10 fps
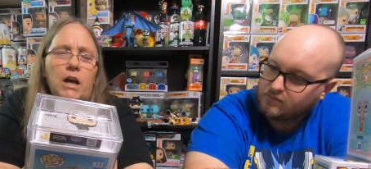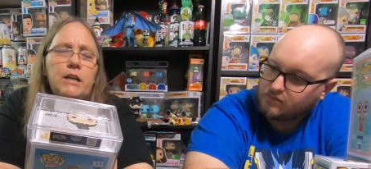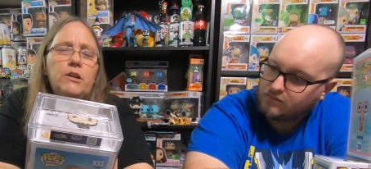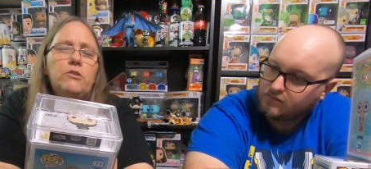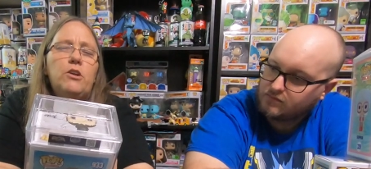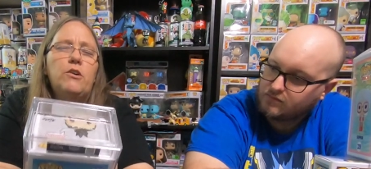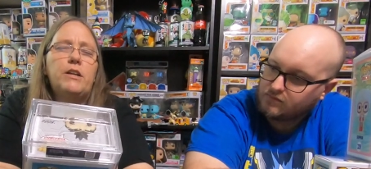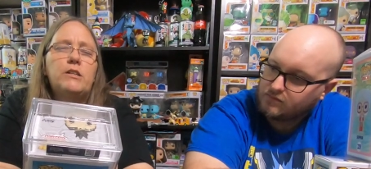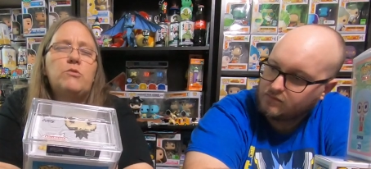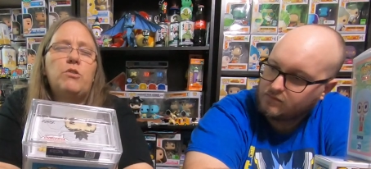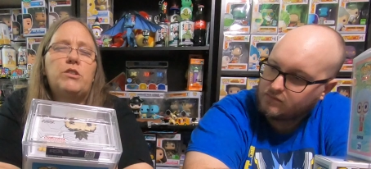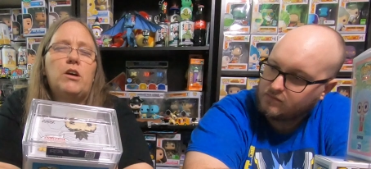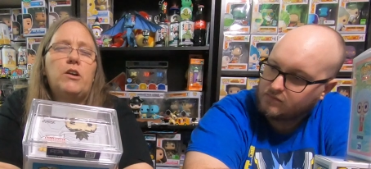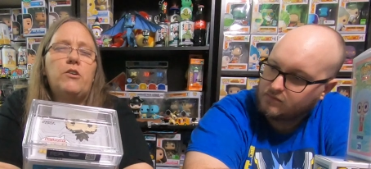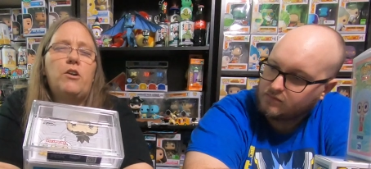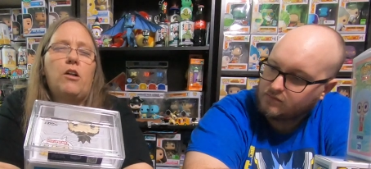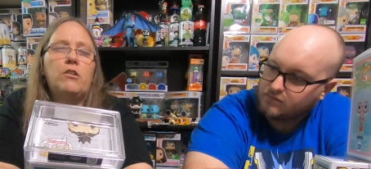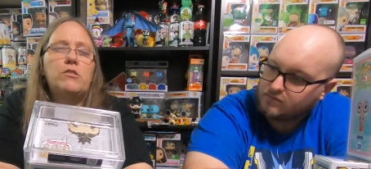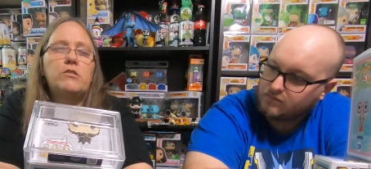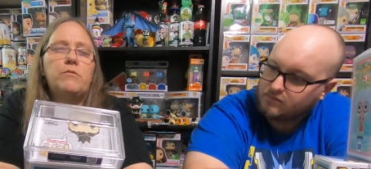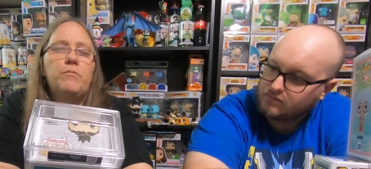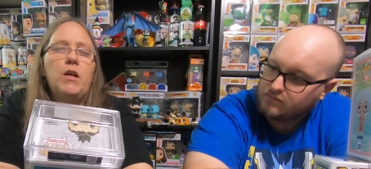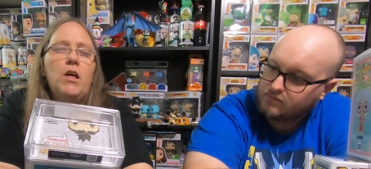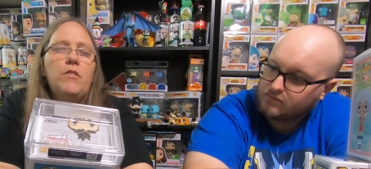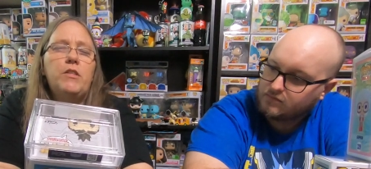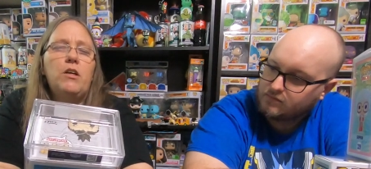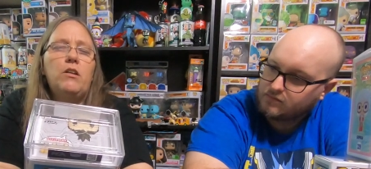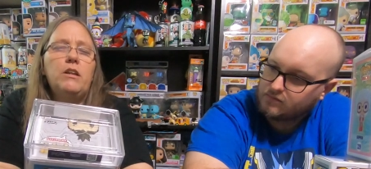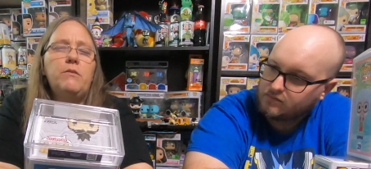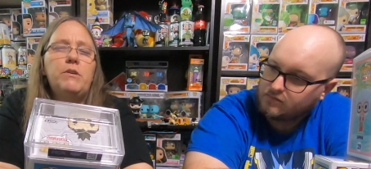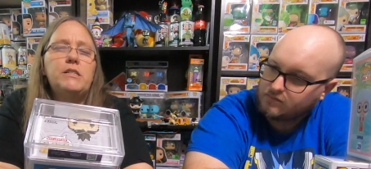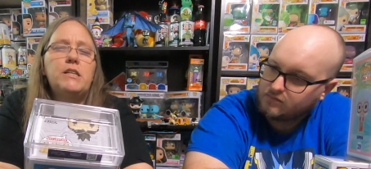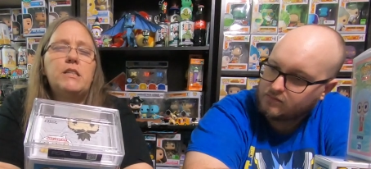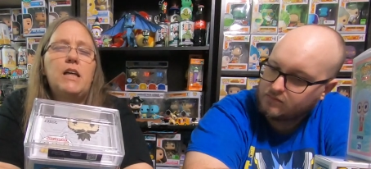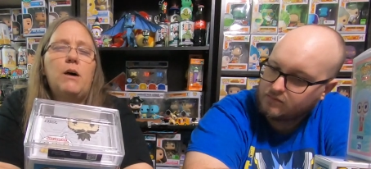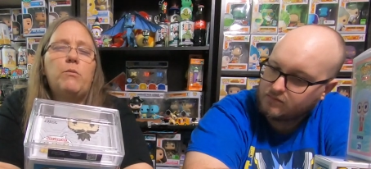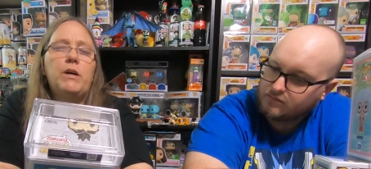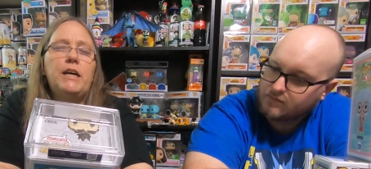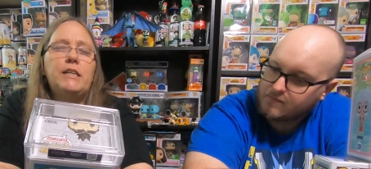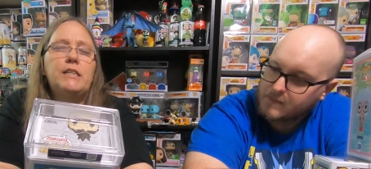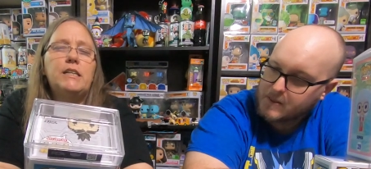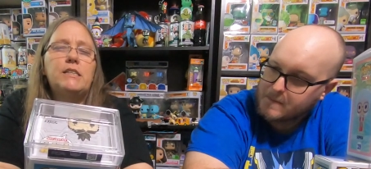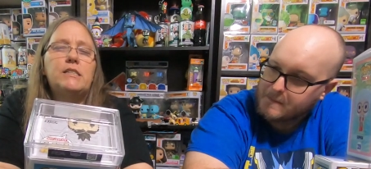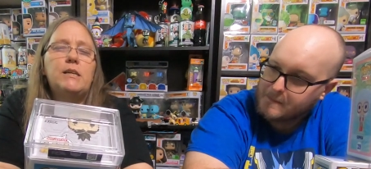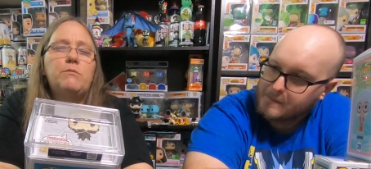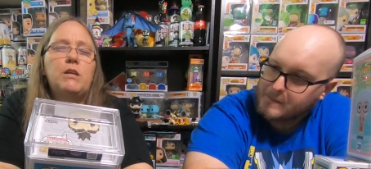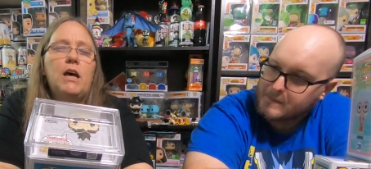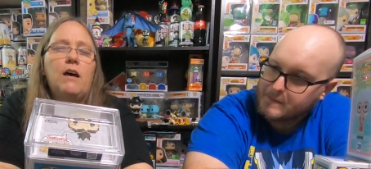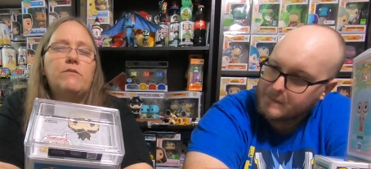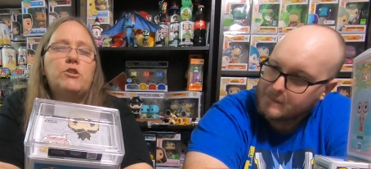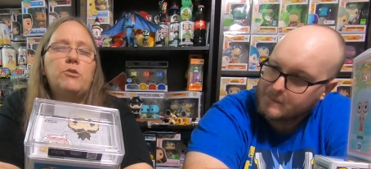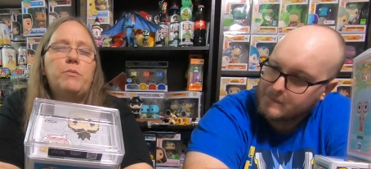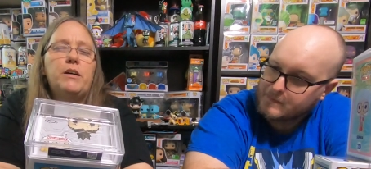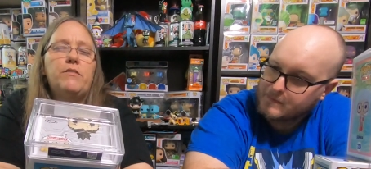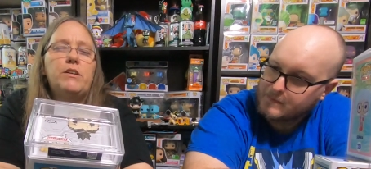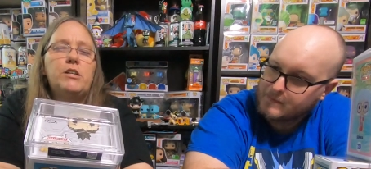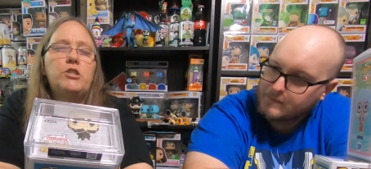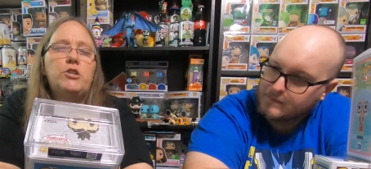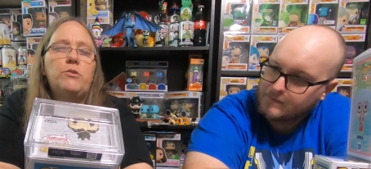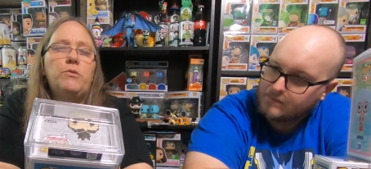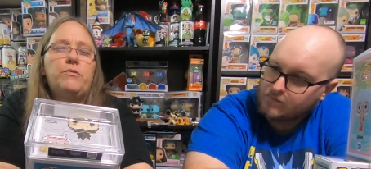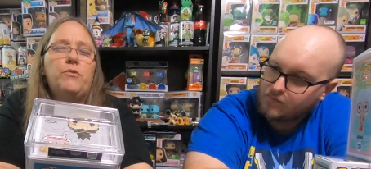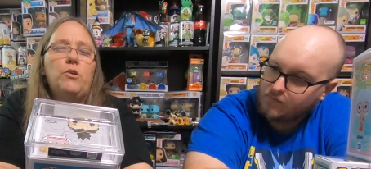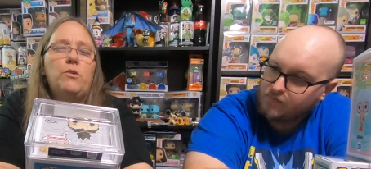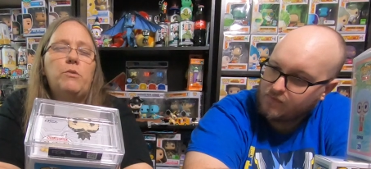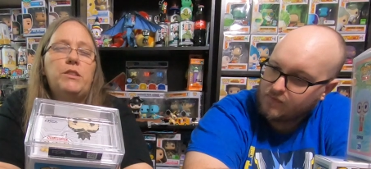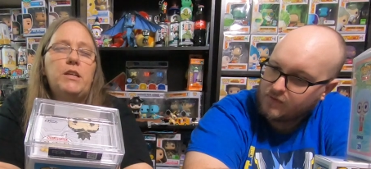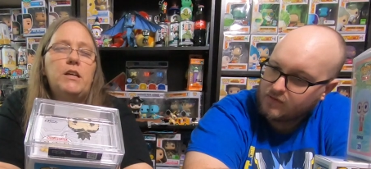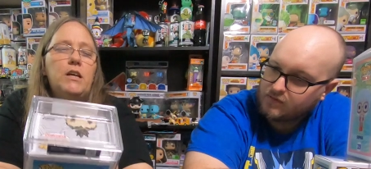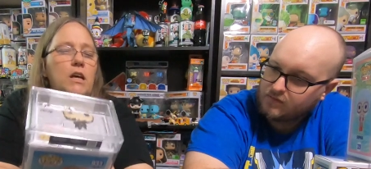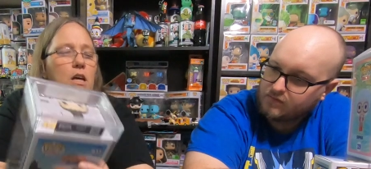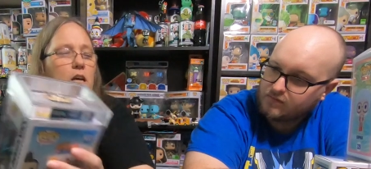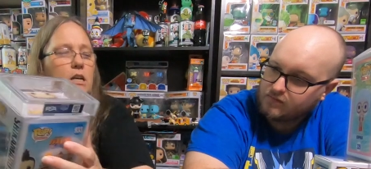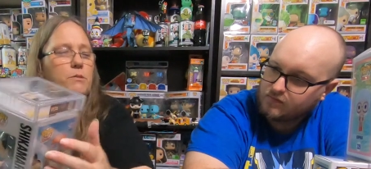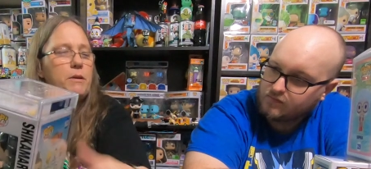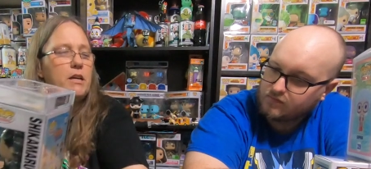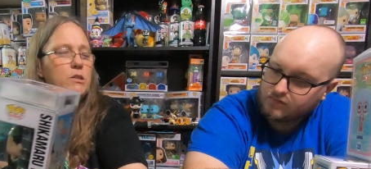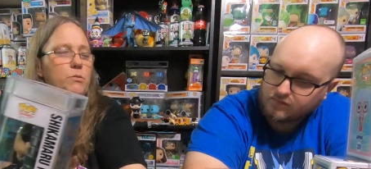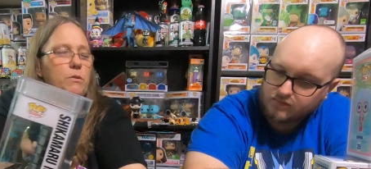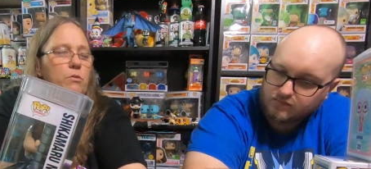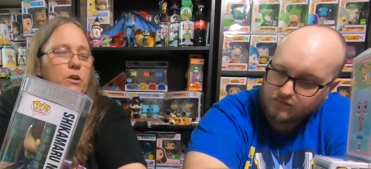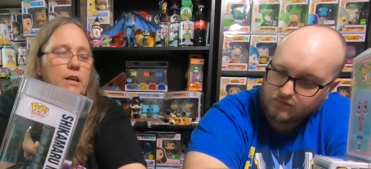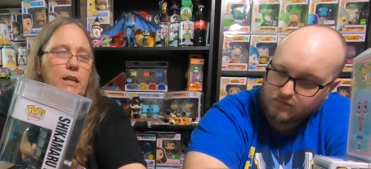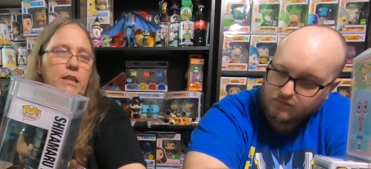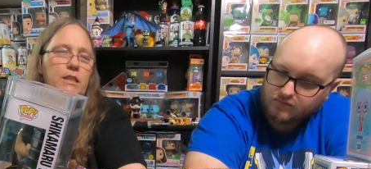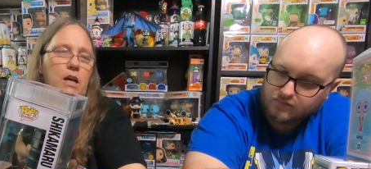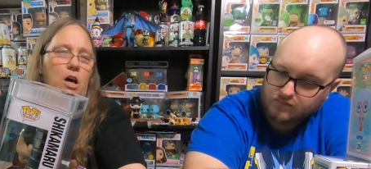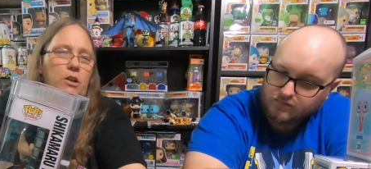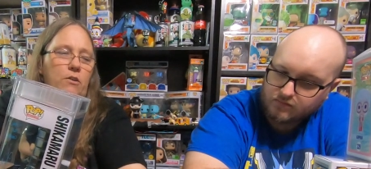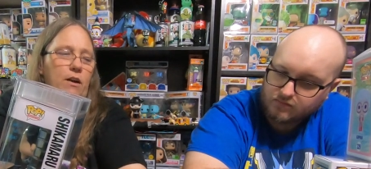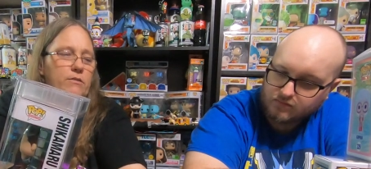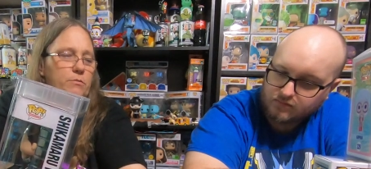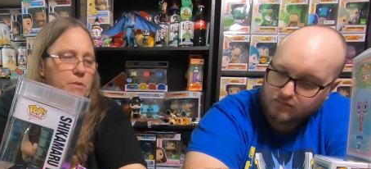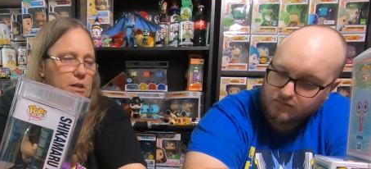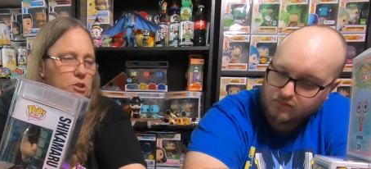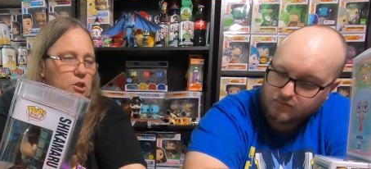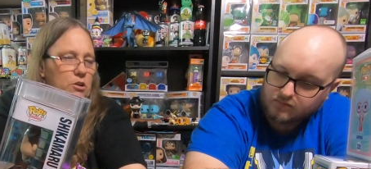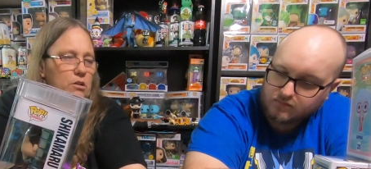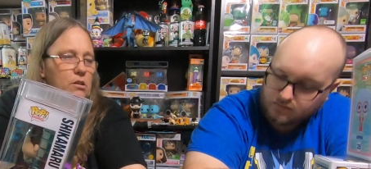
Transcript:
Speaker 1: I don't know that it's worth $100. The only reason that we didn't seem to have too big of an issue with it is because we were getting the autographed picture.